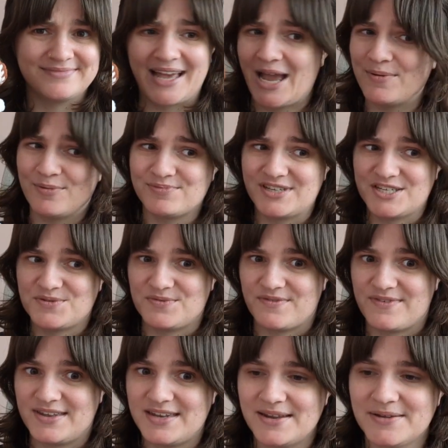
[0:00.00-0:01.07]
I'm obsessed
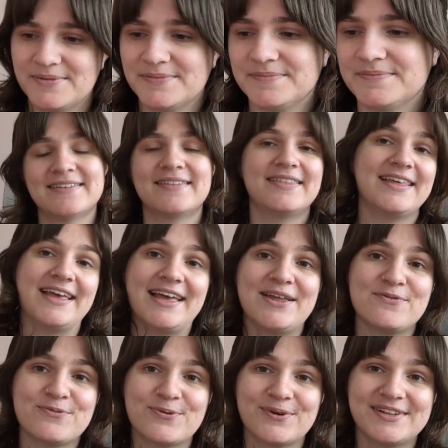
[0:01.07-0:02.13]
with it.
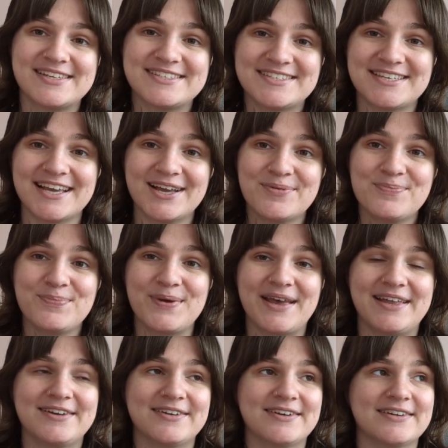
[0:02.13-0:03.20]
Then for the second
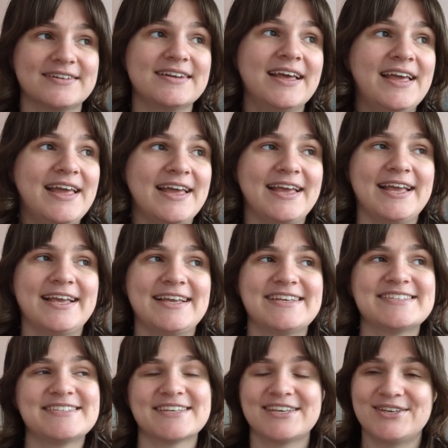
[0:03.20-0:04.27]
pattern
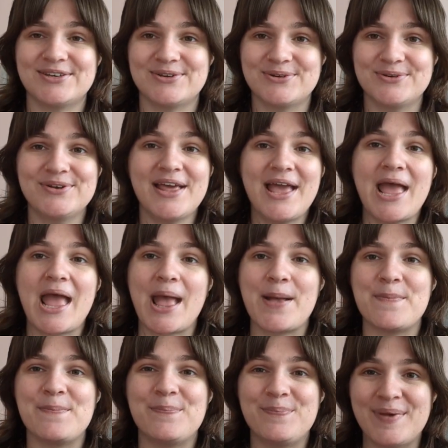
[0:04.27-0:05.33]
is a cute
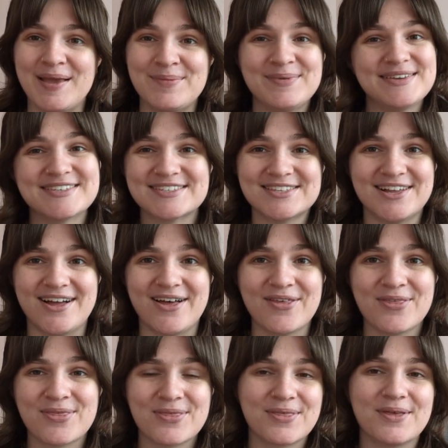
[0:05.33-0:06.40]
Baby
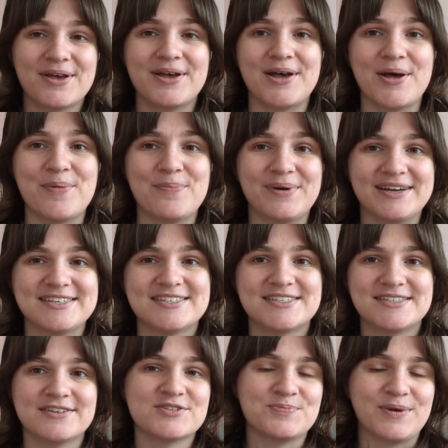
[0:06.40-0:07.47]
Sloth by
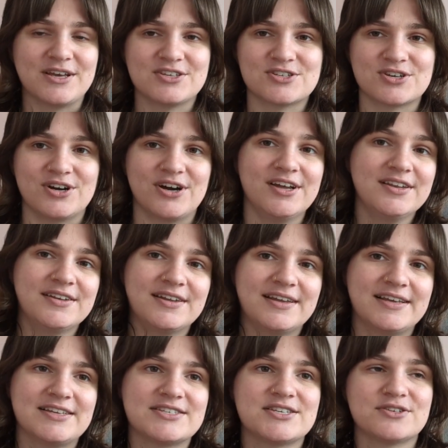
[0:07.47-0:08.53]
Stitch by Scott.
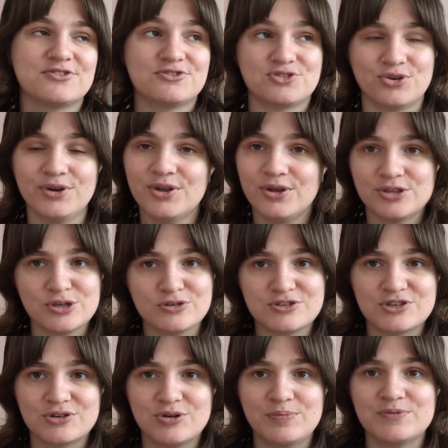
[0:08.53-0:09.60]
It's a tutorial on
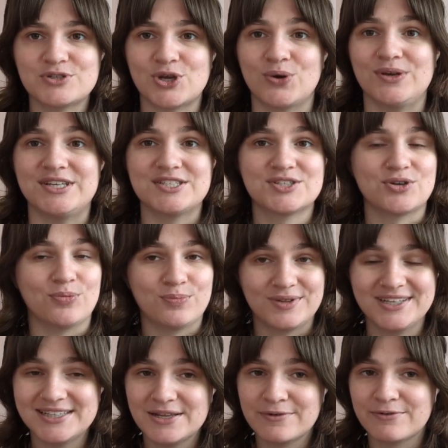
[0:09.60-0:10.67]
YouTube, so it's
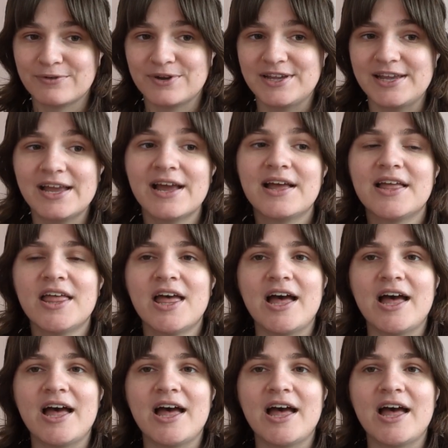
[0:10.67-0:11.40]
completely free.